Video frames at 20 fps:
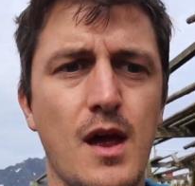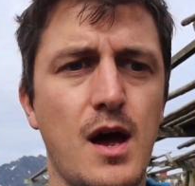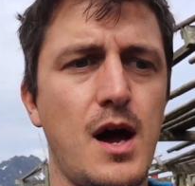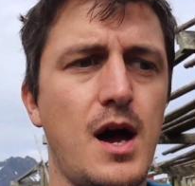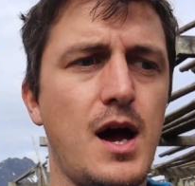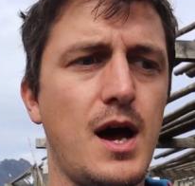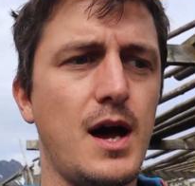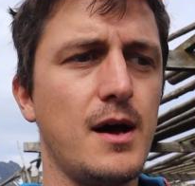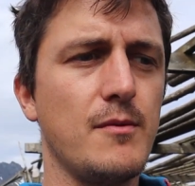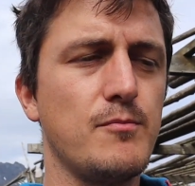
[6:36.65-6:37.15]

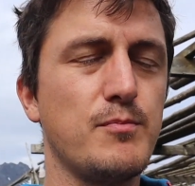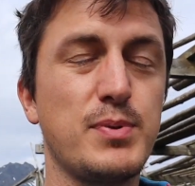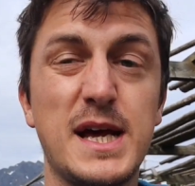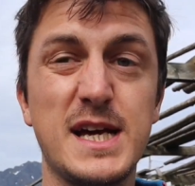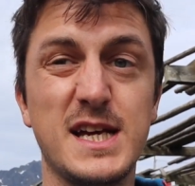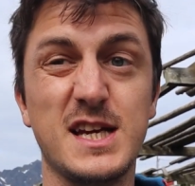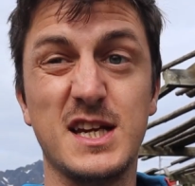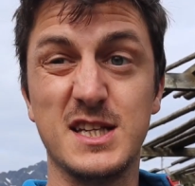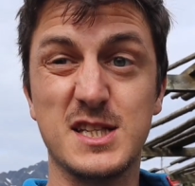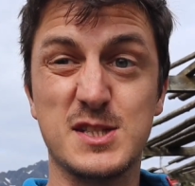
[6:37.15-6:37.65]

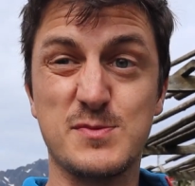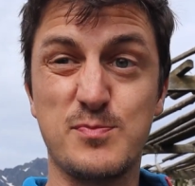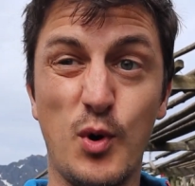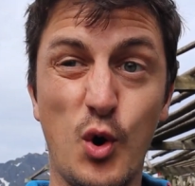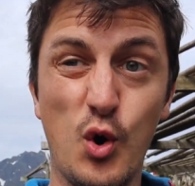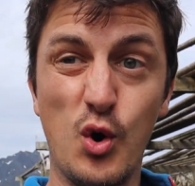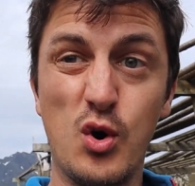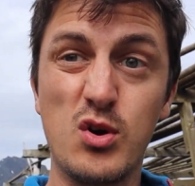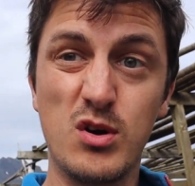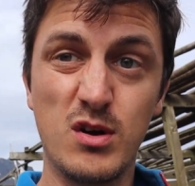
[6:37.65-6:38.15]
play any
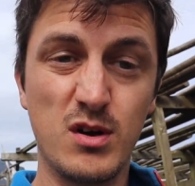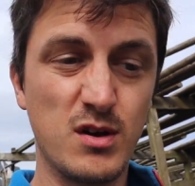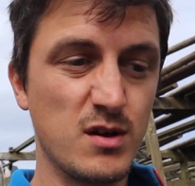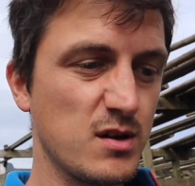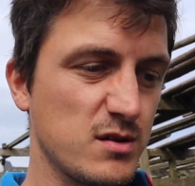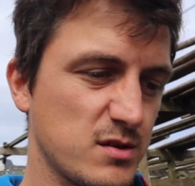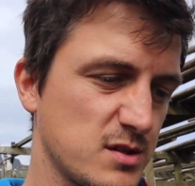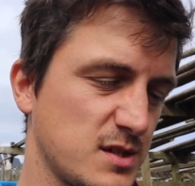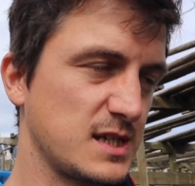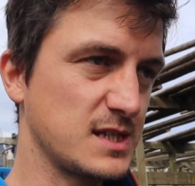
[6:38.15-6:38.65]
sport
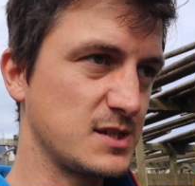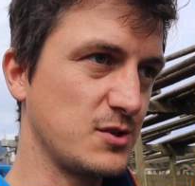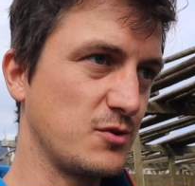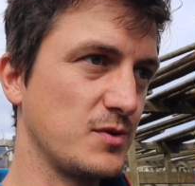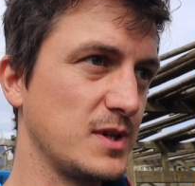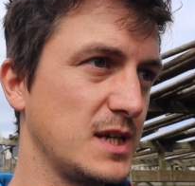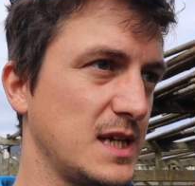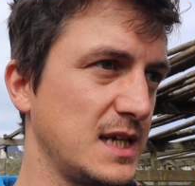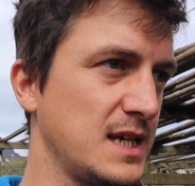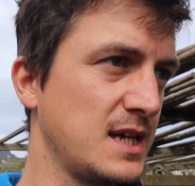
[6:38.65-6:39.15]
because there's not
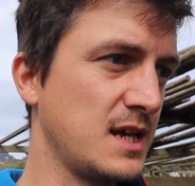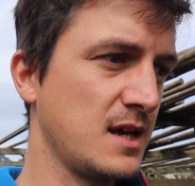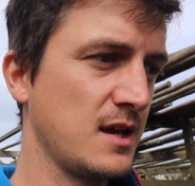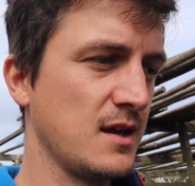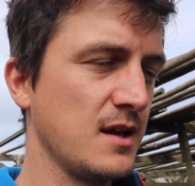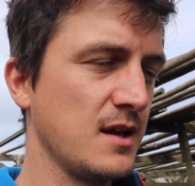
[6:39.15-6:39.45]
really